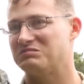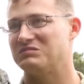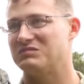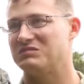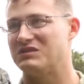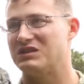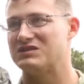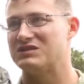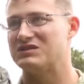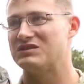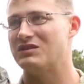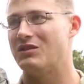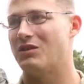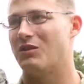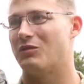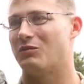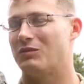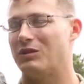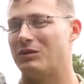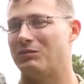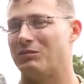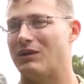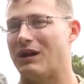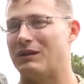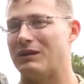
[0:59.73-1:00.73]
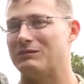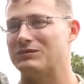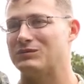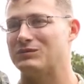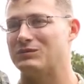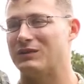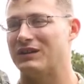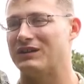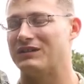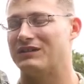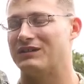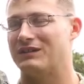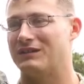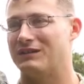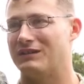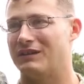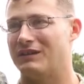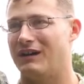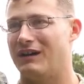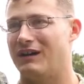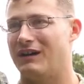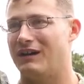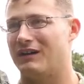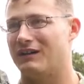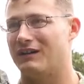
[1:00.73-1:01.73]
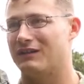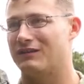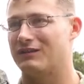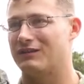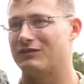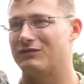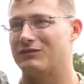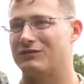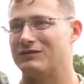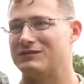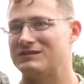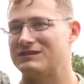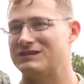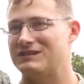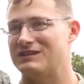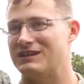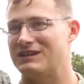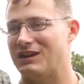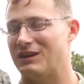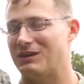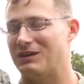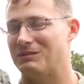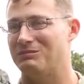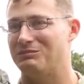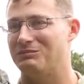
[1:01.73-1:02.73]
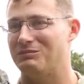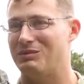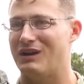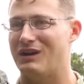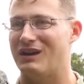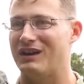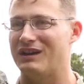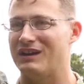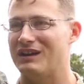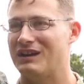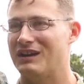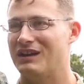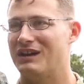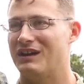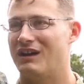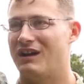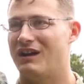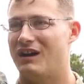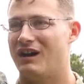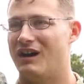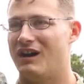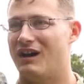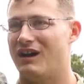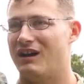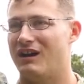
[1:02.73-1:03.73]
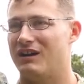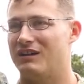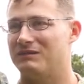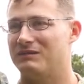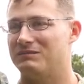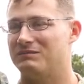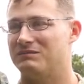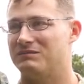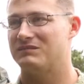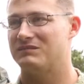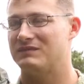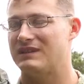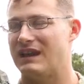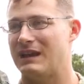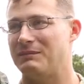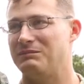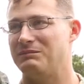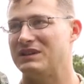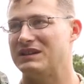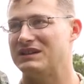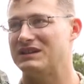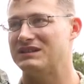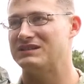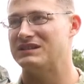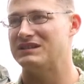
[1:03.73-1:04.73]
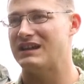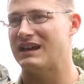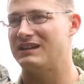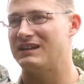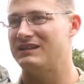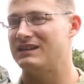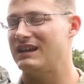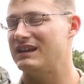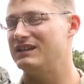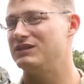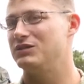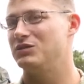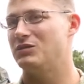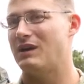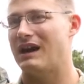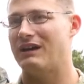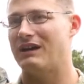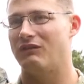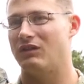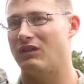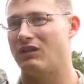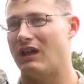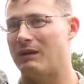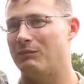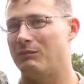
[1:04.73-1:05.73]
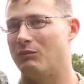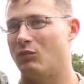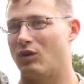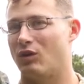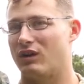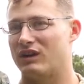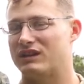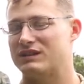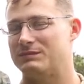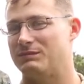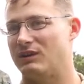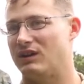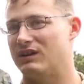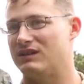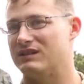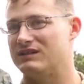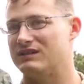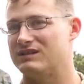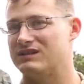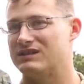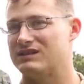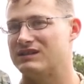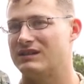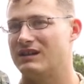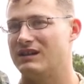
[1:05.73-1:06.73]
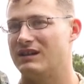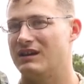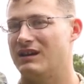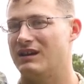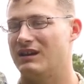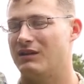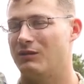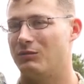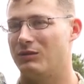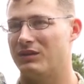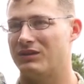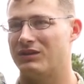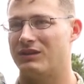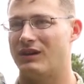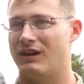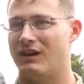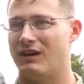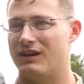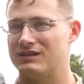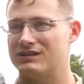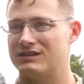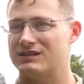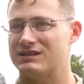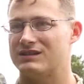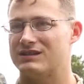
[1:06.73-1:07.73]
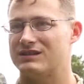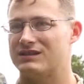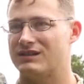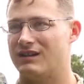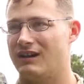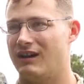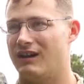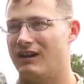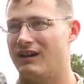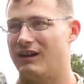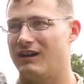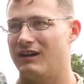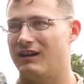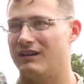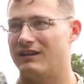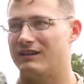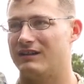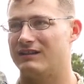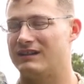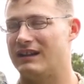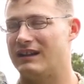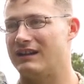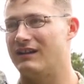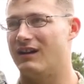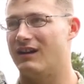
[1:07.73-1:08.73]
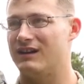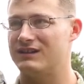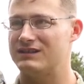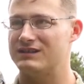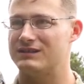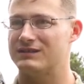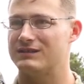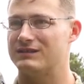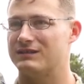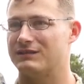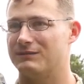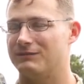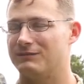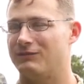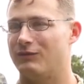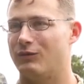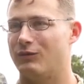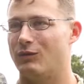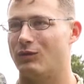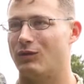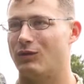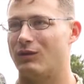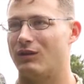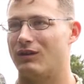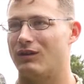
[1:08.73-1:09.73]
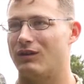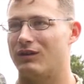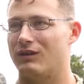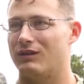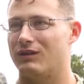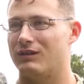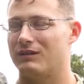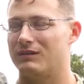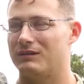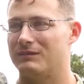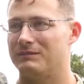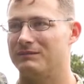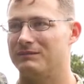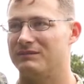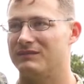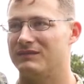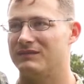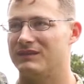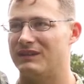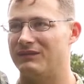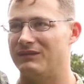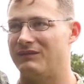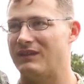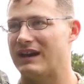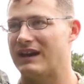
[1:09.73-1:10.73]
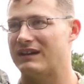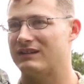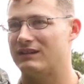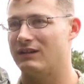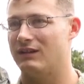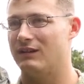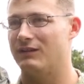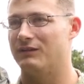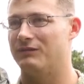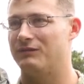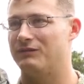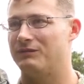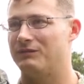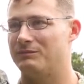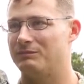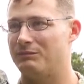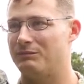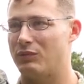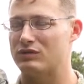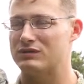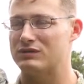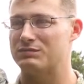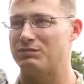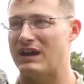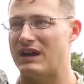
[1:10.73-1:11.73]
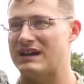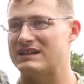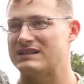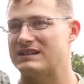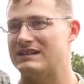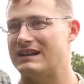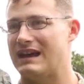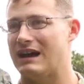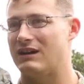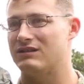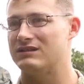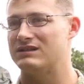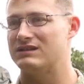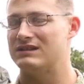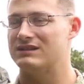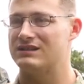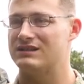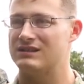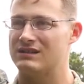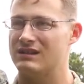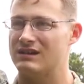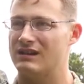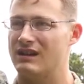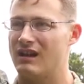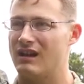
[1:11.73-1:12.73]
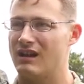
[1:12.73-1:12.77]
there's no real problems with uh, congruency there. But uh, that being said, they do have a lot more experience with us uh, than us for the fact of post-blast analysis